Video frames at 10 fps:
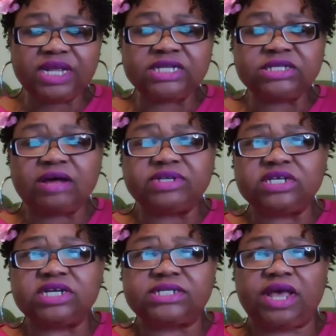So I'm just
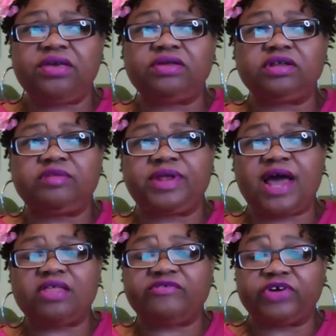going to tell you a little bit
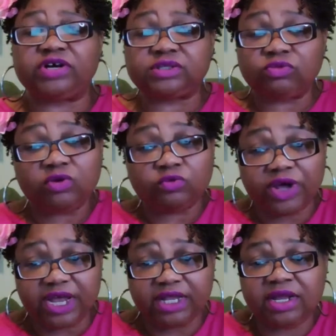how the first one
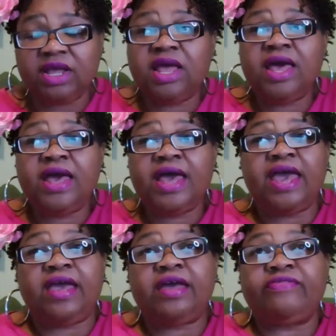went
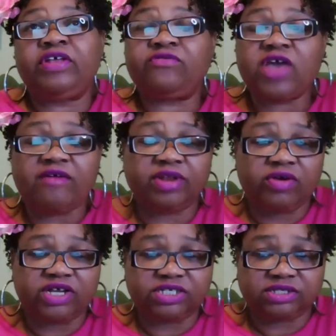and then if you have any
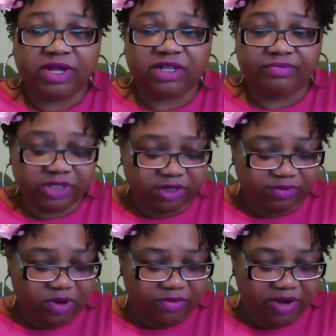questions about the mentor
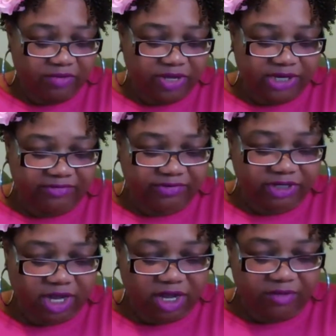program, we could
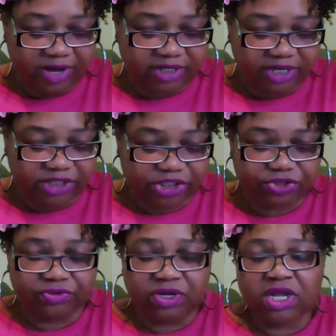definitely talk about that
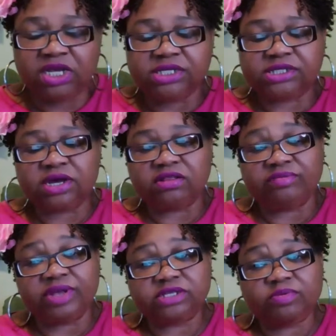too. So the
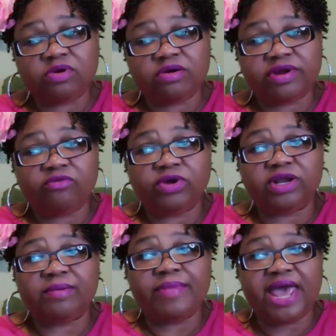mentor program
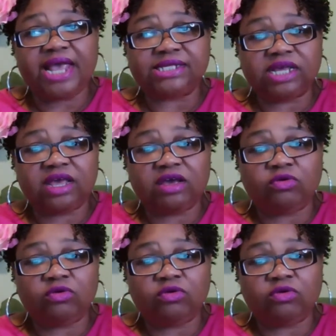went amazing.